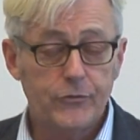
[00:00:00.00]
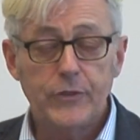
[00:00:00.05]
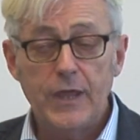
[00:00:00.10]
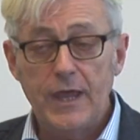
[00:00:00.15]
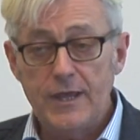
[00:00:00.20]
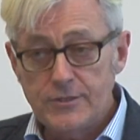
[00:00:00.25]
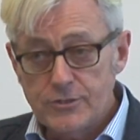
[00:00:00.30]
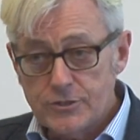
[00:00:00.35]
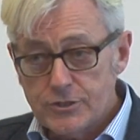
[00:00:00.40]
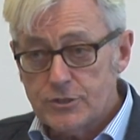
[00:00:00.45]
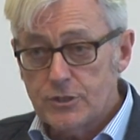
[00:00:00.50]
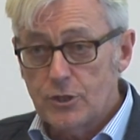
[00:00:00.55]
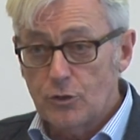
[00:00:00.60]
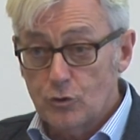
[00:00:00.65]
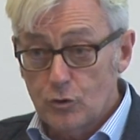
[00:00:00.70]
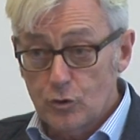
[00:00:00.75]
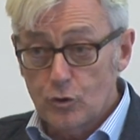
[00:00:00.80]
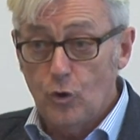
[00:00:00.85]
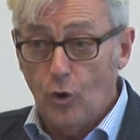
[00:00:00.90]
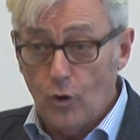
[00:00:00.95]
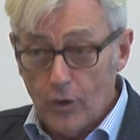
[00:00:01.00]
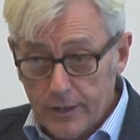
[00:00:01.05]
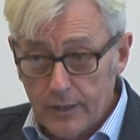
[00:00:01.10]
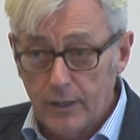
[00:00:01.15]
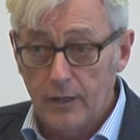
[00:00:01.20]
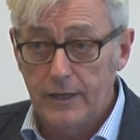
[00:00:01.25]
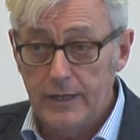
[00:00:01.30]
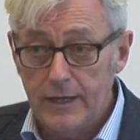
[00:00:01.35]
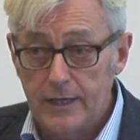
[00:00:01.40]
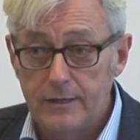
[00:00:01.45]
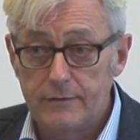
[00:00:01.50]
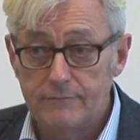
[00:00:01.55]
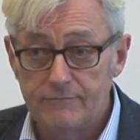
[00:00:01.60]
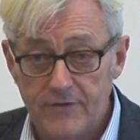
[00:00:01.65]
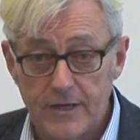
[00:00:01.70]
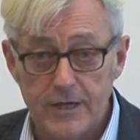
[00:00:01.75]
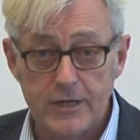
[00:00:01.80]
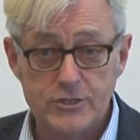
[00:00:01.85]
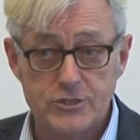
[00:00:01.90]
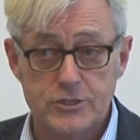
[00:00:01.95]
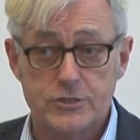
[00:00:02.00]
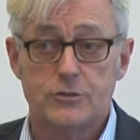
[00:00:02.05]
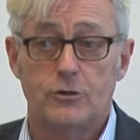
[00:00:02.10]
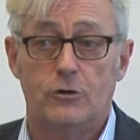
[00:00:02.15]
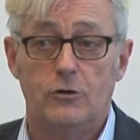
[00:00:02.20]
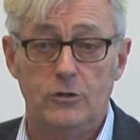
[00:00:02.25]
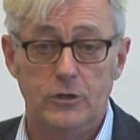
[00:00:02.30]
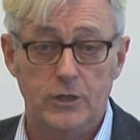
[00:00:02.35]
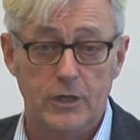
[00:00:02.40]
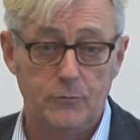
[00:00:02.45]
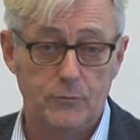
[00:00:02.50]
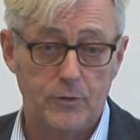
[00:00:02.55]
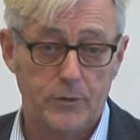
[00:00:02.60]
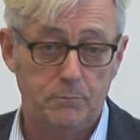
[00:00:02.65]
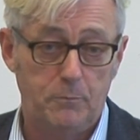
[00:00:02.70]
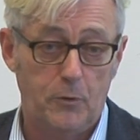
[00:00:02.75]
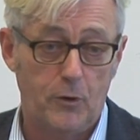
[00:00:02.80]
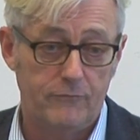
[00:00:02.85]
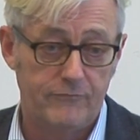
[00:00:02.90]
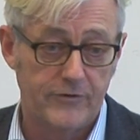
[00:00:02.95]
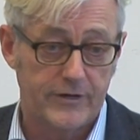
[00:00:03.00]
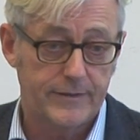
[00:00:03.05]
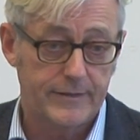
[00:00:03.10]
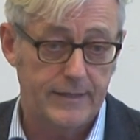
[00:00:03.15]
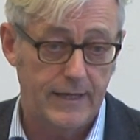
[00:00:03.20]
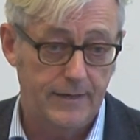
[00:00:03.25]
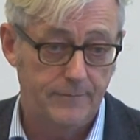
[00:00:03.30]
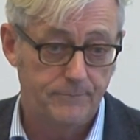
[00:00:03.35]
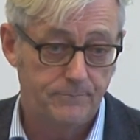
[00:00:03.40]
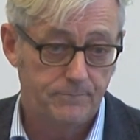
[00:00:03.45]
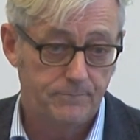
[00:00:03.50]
tends to correlate very strongly with poverty.